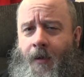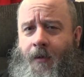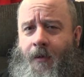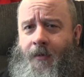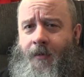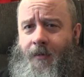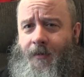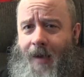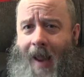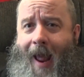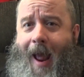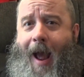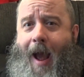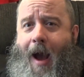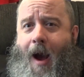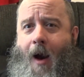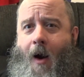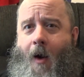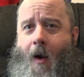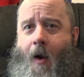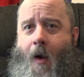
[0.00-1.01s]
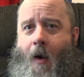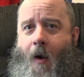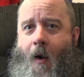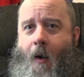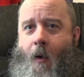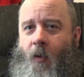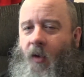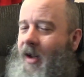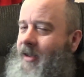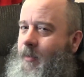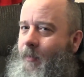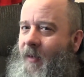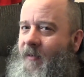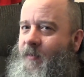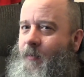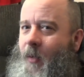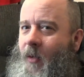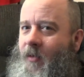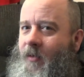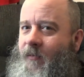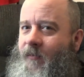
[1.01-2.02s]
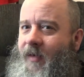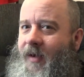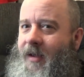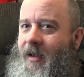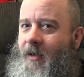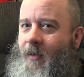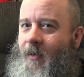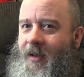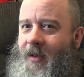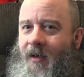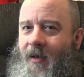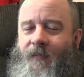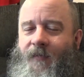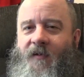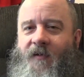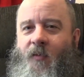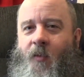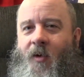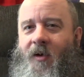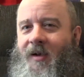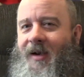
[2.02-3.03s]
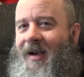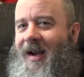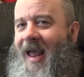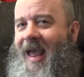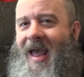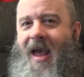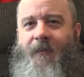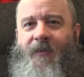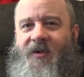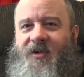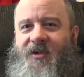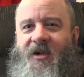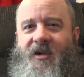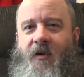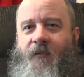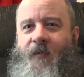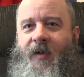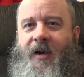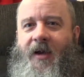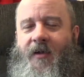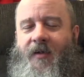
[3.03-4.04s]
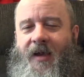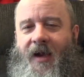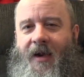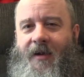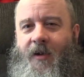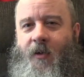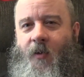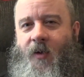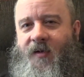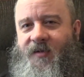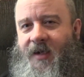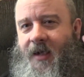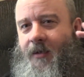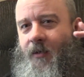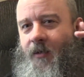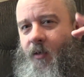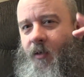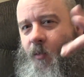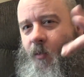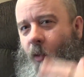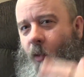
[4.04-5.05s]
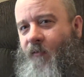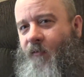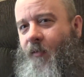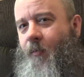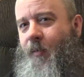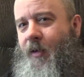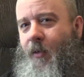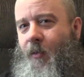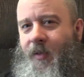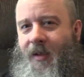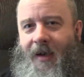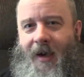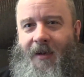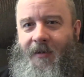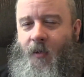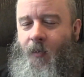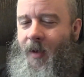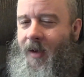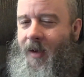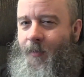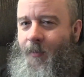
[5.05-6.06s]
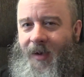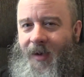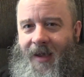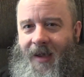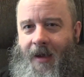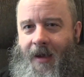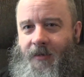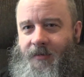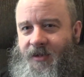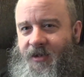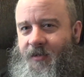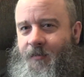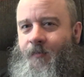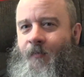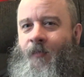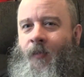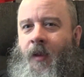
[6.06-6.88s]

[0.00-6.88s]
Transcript: Now we're at the best part of the video. I love this one and every single video that I do because I learn more from you than I do anybody else.